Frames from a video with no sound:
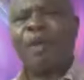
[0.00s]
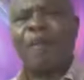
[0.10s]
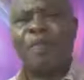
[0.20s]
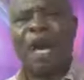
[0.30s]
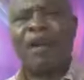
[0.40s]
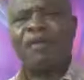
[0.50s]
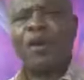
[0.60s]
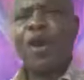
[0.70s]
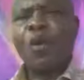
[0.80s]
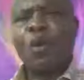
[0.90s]
above,
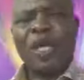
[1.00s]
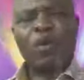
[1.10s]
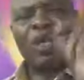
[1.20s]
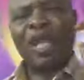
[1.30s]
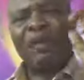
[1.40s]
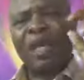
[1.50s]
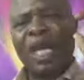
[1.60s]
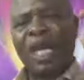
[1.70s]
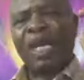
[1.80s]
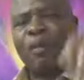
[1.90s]
which will
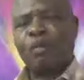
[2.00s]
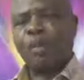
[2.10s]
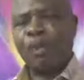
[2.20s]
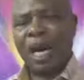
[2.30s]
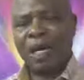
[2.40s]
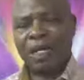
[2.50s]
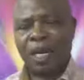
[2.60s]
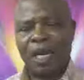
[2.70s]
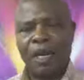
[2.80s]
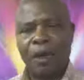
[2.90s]
definitely come to pass.
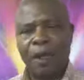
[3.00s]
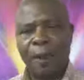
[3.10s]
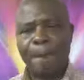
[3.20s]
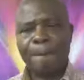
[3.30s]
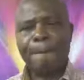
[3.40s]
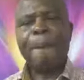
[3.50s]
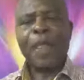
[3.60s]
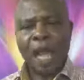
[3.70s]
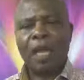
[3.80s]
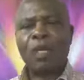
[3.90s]
Hallelujah.
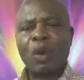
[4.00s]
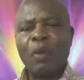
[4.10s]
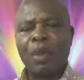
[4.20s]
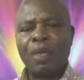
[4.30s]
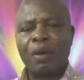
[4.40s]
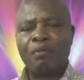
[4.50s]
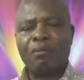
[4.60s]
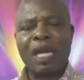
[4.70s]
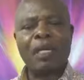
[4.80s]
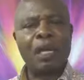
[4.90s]
It is well with you.
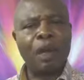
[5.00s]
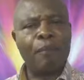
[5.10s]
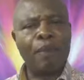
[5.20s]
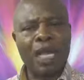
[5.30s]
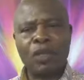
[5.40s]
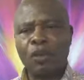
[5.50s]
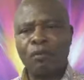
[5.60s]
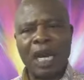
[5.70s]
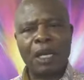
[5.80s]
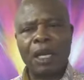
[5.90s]
May the Lord bless you
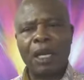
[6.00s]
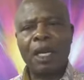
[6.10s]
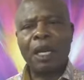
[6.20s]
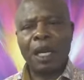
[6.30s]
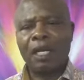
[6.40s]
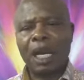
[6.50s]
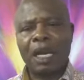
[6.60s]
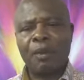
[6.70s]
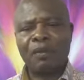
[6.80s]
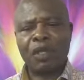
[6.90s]
mightily in the
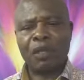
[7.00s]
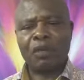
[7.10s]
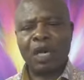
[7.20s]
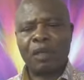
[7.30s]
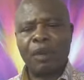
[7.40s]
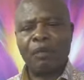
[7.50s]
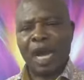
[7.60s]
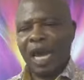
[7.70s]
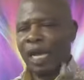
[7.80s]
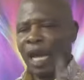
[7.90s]
name of Jesus Christ. Remember,
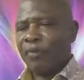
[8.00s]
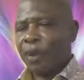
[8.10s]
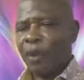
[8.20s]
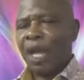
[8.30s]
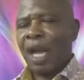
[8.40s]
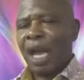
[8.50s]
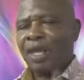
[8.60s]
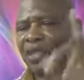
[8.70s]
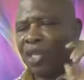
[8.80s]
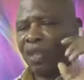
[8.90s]
I love you, and
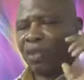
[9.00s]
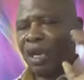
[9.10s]
Jesus Christ